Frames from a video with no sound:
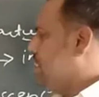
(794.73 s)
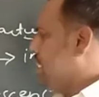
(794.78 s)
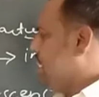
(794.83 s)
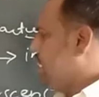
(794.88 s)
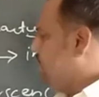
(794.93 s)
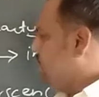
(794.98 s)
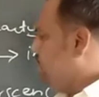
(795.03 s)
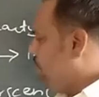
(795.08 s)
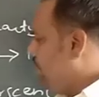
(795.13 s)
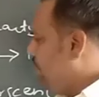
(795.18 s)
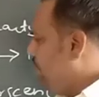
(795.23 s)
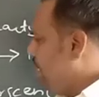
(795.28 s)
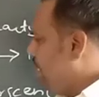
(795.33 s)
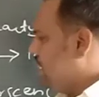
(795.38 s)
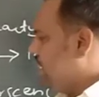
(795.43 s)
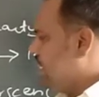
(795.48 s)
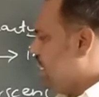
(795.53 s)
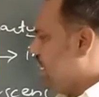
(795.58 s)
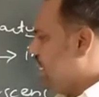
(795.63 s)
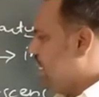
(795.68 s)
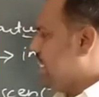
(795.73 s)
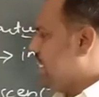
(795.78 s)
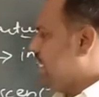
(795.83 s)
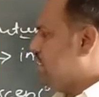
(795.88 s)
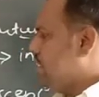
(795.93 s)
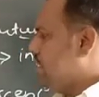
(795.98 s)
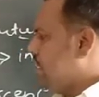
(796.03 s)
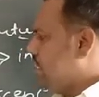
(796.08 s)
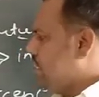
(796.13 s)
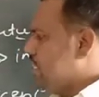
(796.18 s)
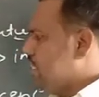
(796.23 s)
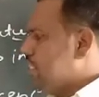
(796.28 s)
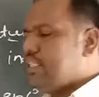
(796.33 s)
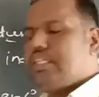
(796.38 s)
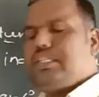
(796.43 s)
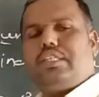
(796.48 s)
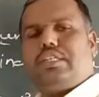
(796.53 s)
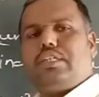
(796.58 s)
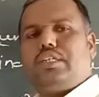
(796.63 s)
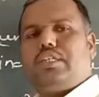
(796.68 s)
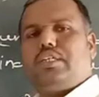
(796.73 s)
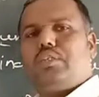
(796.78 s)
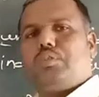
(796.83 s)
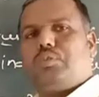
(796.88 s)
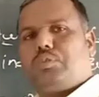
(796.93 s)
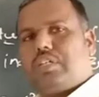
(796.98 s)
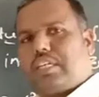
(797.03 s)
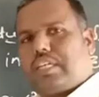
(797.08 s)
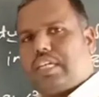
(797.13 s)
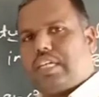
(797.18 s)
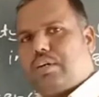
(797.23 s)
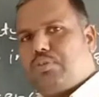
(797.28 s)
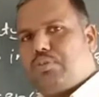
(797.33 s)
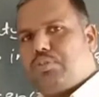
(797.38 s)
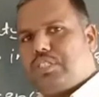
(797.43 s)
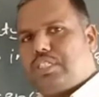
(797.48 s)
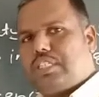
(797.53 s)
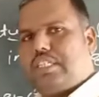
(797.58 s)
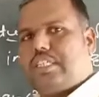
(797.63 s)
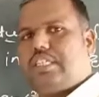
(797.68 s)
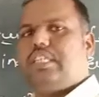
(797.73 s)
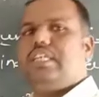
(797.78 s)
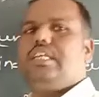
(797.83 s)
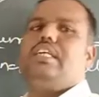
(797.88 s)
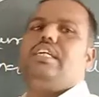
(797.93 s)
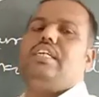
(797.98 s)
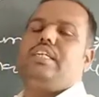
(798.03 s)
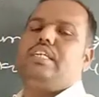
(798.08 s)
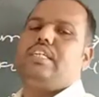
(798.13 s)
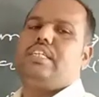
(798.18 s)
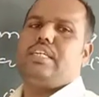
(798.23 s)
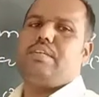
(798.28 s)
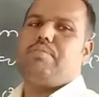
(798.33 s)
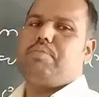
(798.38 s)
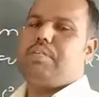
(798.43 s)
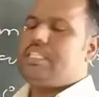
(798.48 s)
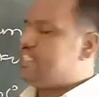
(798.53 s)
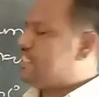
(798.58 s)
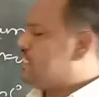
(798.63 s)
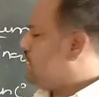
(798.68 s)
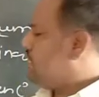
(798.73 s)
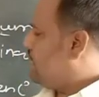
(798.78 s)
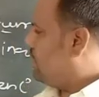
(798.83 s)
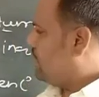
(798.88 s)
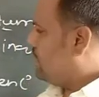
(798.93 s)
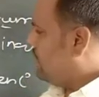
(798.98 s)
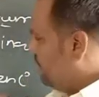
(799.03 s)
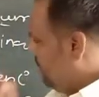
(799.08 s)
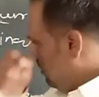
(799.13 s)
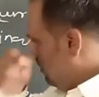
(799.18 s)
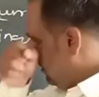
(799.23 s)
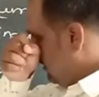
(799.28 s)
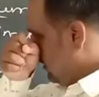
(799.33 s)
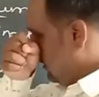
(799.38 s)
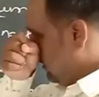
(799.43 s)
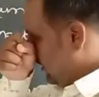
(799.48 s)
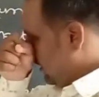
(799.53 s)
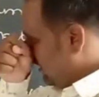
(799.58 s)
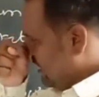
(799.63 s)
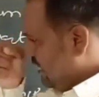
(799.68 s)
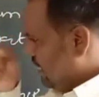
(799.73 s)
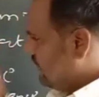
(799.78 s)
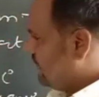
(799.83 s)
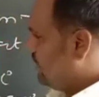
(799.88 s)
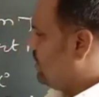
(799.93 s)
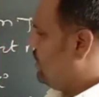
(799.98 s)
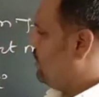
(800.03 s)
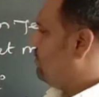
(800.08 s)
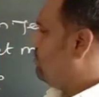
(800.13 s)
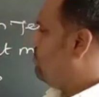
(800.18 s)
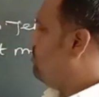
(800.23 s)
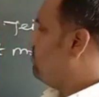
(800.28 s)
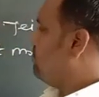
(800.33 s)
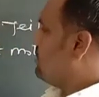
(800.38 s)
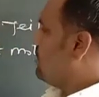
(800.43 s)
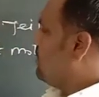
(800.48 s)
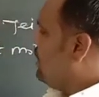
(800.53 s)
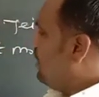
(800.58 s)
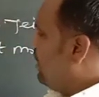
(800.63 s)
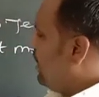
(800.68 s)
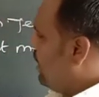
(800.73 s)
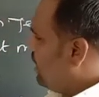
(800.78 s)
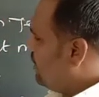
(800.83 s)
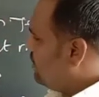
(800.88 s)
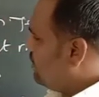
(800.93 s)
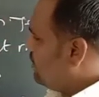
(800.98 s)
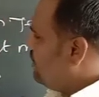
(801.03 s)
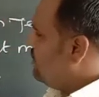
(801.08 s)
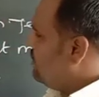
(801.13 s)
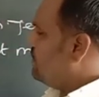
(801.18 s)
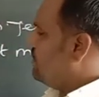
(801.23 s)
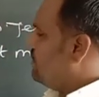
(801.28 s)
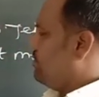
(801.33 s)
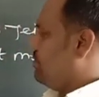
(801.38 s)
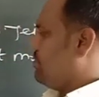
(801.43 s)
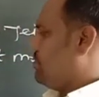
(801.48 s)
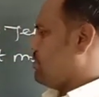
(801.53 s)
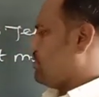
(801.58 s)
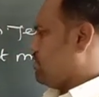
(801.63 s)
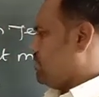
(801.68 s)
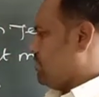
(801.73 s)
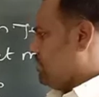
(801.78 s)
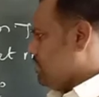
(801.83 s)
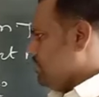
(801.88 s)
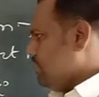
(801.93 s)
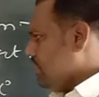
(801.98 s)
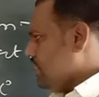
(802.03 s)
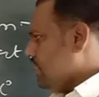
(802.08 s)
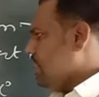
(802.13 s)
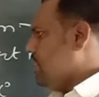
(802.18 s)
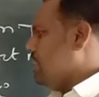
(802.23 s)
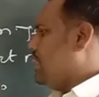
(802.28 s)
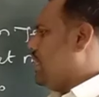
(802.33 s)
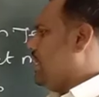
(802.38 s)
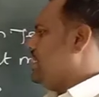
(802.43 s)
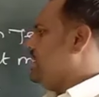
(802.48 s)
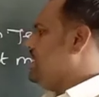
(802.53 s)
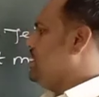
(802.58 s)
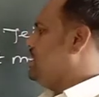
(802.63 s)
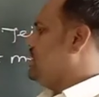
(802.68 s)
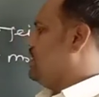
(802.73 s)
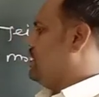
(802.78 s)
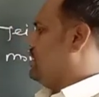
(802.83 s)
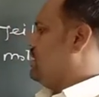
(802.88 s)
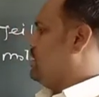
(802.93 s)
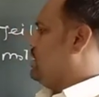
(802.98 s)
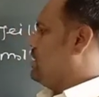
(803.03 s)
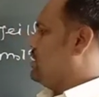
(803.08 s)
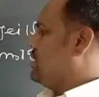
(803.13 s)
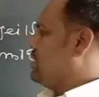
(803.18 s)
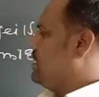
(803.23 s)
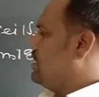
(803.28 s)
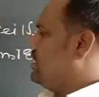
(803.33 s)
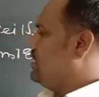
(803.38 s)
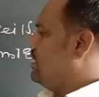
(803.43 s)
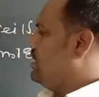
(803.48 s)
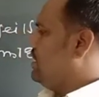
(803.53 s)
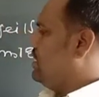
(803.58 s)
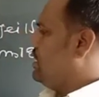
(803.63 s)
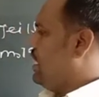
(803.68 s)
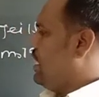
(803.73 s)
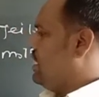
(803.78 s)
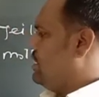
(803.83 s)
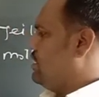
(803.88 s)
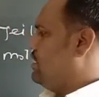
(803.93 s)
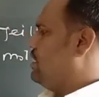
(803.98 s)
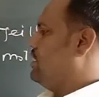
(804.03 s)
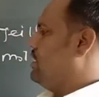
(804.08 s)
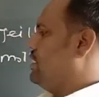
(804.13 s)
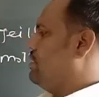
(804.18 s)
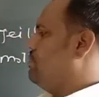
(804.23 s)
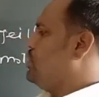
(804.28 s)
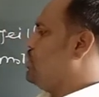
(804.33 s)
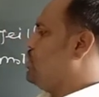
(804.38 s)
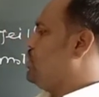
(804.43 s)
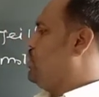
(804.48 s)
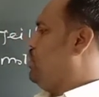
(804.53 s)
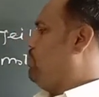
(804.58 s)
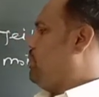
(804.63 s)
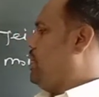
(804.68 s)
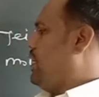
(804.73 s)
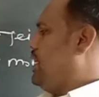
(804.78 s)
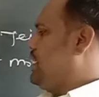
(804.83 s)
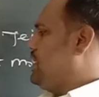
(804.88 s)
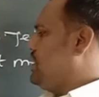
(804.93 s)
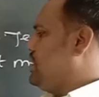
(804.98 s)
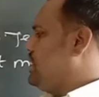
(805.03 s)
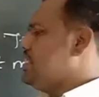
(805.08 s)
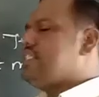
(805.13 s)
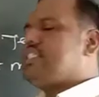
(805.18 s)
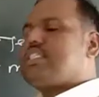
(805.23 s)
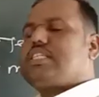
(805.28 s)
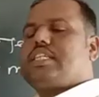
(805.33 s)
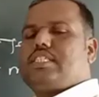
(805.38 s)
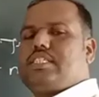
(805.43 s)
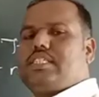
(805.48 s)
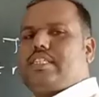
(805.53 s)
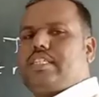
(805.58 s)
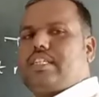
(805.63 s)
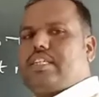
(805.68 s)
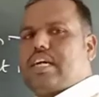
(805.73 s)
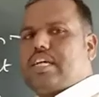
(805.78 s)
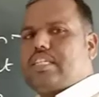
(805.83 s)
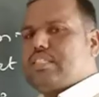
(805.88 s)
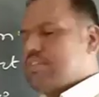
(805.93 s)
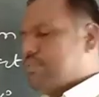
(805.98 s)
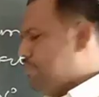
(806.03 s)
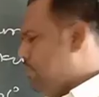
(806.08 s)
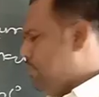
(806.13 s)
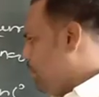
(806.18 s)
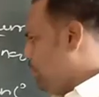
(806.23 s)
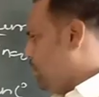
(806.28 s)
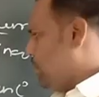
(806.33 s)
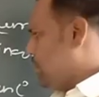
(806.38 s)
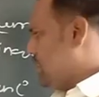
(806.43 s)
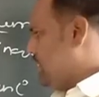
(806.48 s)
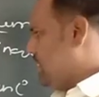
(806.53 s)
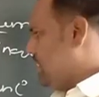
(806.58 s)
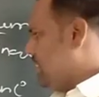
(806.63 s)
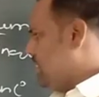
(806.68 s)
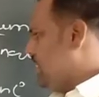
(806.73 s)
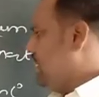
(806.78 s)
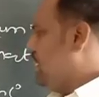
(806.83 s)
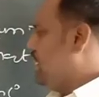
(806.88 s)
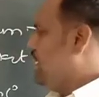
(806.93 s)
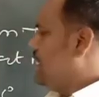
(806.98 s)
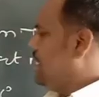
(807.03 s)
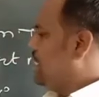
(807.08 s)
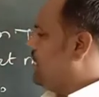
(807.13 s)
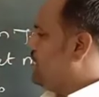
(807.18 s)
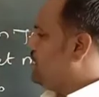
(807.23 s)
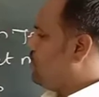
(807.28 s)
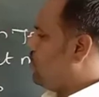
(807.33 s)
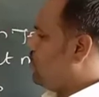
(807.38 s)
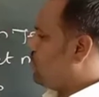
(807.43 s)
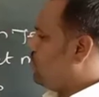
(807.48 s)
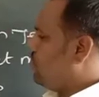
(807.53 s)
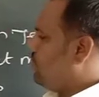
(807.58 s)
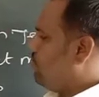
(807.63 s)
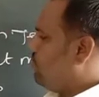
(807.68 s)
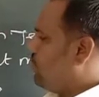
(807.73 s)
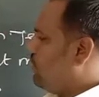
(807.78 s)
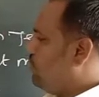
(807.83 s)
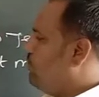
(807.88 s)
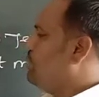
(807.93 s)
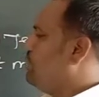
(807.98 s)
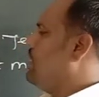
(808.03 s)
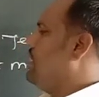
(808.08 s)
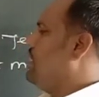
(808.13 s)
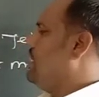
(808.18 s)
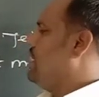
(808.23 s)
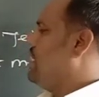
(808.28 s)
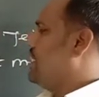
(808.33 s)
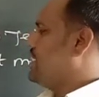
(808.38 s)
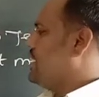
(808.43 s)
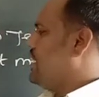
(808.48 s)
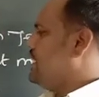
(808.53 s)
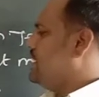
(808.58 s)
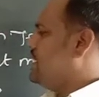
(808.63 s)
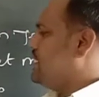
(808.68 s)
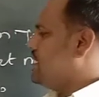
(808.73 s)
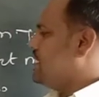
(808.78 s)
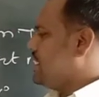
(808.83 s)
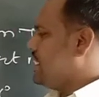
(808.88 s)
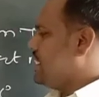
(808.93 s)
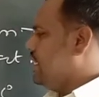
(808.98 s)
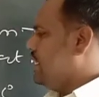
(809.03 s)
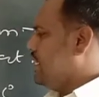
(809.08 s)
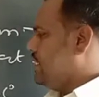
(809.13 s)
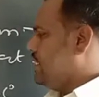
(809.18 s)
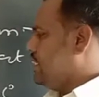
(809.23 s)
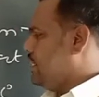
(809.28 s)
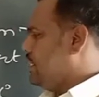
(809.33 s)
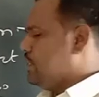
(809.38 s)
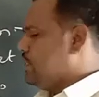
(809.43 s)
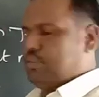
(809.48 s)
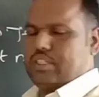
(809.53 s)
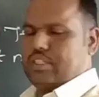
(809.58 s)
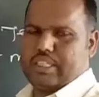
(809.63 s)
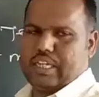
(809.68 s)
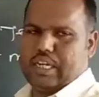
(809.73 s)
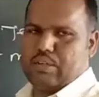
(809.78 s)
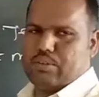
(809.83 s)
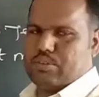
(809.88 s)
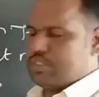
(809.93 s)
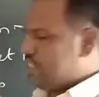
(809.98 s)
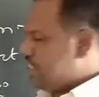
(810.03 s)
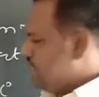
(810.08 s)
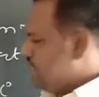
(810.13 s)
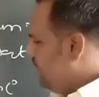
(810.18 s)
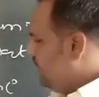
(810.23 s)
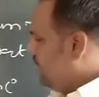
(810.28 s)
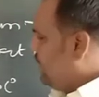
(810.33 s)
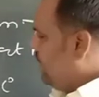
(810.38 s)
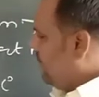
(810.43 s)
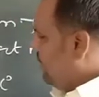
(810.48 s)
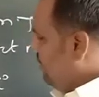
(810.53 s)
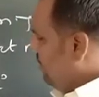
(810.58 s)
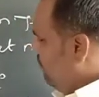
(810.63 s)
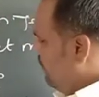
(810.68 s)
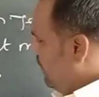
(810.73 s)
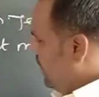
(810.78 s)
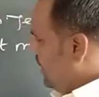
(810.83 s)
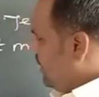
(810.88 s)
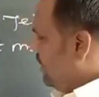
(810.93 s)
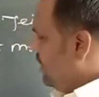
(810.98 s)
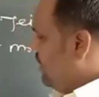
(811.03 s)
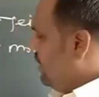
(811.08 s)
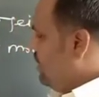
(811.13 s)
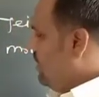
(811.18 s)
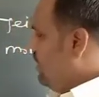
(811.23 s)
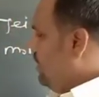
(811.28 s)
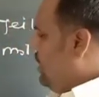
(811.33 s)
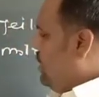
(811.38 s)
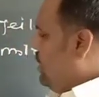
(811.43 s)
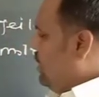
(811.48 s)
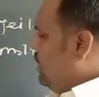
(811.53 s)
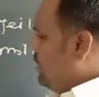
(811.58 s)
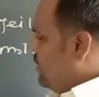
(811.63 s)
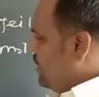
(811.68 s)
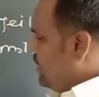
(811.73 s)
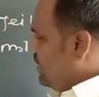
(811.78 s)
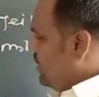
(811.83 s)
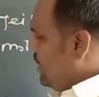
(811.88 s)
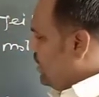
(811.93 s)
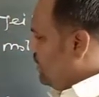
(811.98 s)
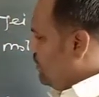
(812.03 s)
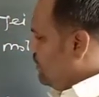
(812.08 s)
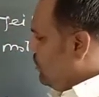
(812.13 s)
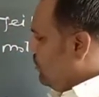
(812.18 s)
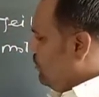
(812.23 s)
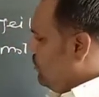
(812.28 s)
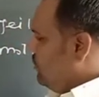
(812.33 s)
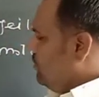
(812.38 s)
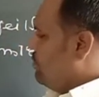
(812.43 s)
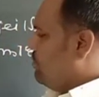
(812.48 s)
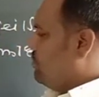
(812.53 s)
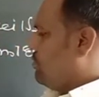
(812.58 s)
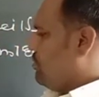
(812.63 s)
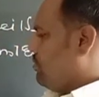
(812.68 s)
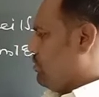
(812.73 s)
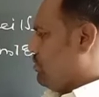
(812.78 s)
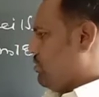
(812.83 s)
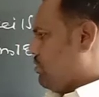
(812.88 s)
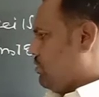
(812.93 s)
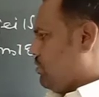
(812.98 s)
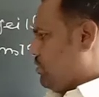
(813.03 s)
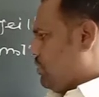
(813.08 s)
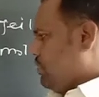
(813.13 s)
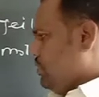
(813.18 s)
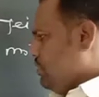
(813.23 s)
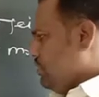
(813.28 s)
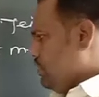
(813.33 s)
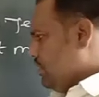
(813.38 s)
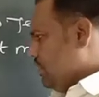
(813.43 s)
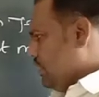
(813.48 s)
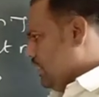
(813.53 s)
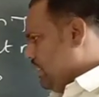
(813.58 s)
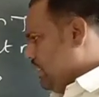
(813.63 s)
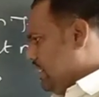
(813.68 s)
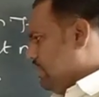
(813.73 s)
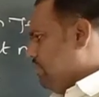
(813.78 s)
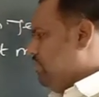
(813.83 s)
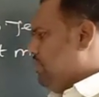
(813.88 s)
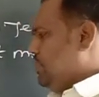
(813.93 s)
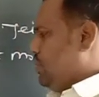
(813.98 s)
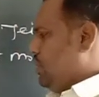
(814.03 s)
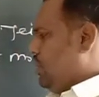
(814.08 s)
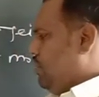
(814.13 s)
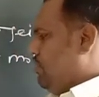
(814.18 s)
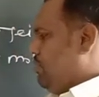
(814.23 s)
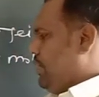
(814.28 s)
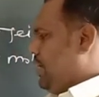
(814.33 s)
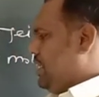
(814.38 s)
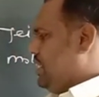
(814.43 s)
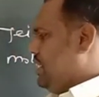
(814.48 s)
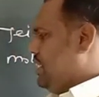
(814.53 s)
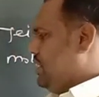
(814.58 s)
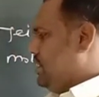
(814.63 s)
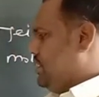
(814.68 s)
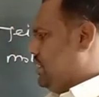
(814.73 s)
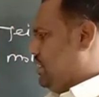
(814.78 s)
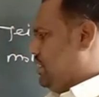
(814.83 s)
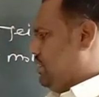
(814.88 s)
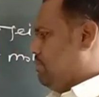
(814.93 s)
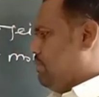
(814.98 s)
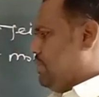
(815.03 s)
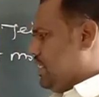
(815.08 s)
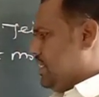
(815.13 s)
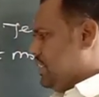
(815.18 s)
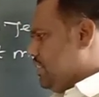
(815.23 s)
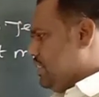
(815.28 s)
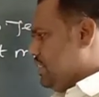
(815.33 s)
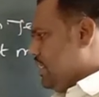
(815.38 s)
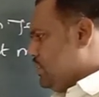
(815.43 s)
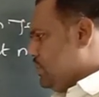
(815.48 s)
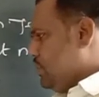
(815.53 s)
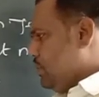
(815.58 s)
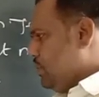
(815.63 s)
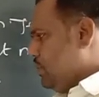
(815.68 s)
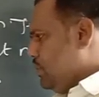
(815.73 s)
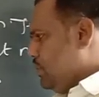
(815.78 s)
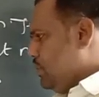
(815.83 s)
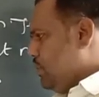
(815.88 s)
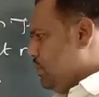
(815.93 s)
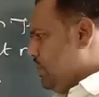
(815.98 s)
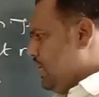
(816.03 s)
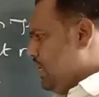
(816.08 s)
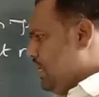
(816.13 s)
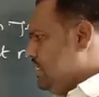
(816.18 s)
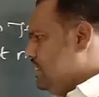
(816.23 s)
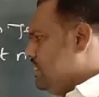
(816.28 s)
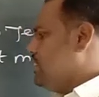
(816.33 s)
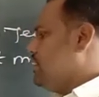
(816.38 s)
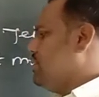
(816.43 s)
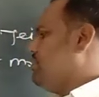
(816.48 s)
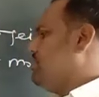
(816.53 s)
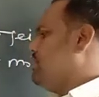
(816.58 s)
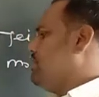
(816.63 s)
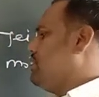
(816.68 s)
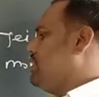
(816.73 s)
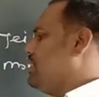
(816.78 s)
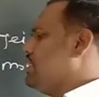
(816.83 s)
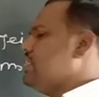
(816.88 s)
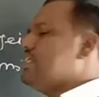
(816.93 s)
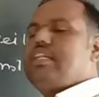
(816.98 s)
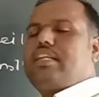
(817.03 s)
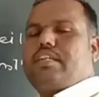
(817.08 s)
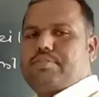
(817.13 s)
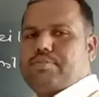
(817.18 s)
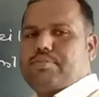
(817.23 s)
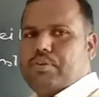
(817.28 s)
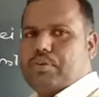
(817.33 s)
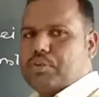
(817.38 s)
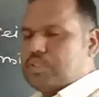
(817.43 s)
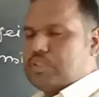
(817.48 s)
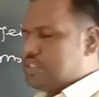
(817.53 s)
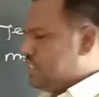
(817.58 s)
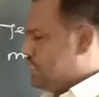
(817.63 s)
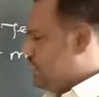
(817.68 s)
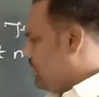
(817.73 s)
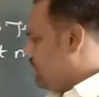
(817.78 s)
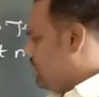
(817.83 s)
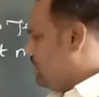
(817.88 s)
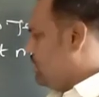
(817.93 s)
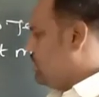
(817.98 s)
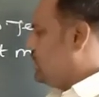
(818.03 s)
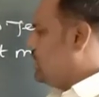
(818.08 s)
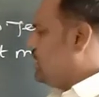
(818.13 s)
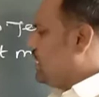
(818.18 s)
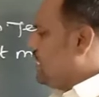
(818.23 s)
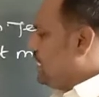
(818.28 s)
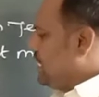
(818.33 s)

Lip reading: when it return to the ground state, it emits certain radiation, and this radiation is considered as, the emission of radiation is considered as fluorescence. It is occur from excited singlet to the ground state, while this is also the emission of radiation, but it is also known as the delayed fluorescence. It